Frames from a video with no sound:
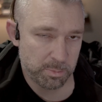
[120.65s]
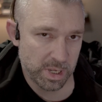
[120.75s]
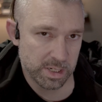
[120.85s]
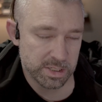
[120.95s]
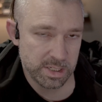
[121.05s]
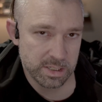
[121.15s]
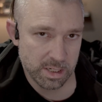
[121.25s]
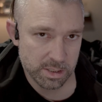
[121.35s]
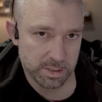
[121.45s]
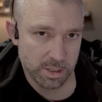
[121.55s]
dependencies
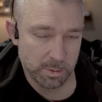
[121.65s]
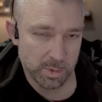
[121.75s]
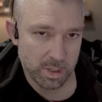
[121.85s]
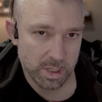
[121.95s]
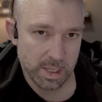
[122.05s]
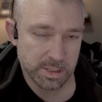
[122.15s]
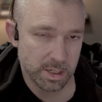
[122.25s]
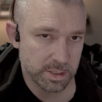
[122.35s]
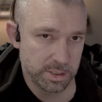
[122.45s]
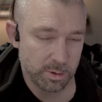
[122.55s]
into the terminal, it's
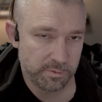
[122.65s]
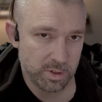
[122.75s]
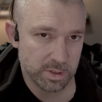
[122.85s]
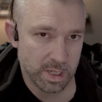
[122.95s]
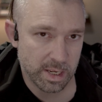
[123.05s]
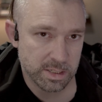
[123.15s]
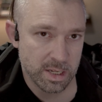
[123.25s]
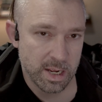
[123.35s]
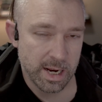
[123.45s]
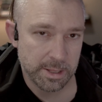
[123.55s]
going to do a few things
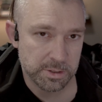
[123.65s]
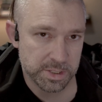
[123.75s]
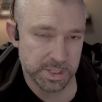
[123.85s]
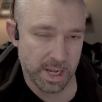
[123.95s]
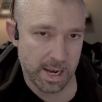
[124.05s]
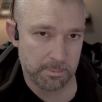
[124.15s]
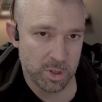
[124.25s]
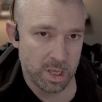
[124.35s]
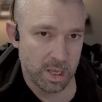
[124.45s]
and then stop